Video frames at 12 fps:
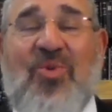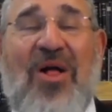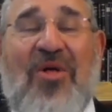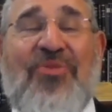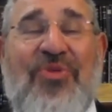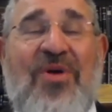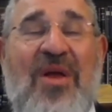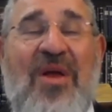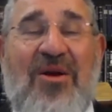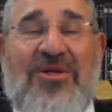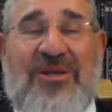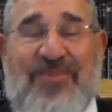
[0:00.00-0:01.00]
wealth,
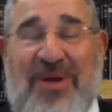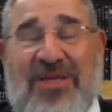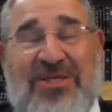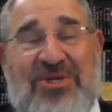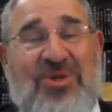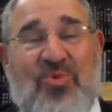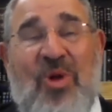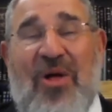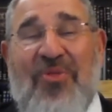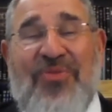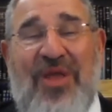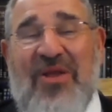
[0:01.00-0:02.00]
because a person who is
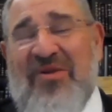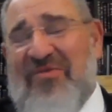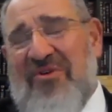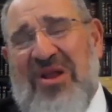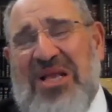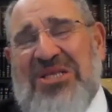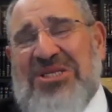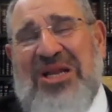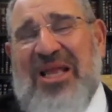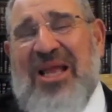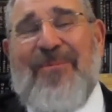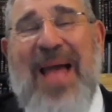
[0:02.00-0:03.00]
wealthy could very
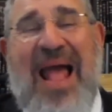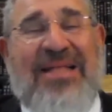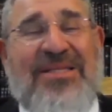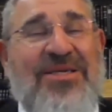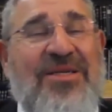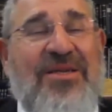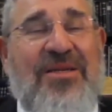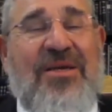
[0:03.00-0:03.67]
easily abandon